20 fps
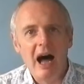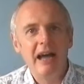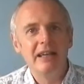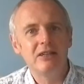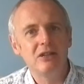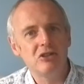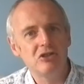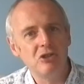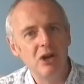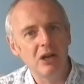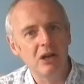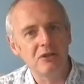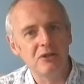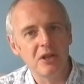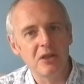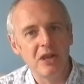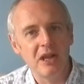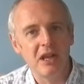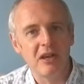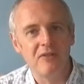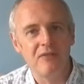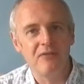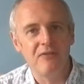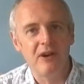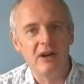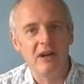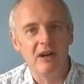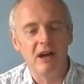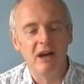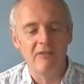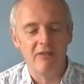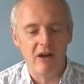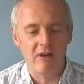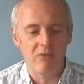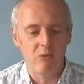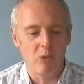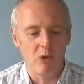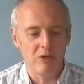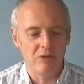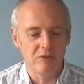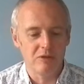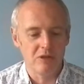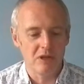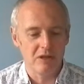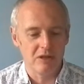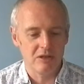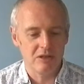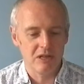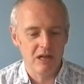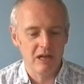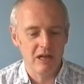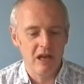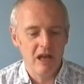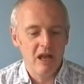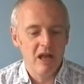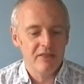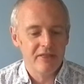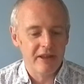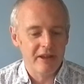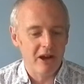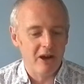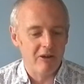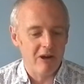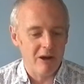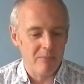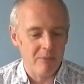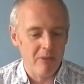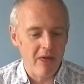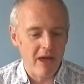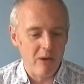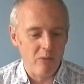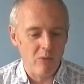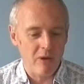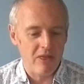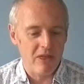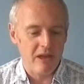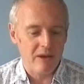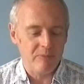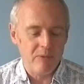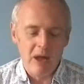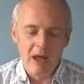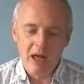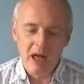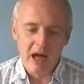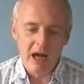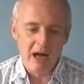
it's a struggle to think of, uh, of, of ones that uh, that are up there with it.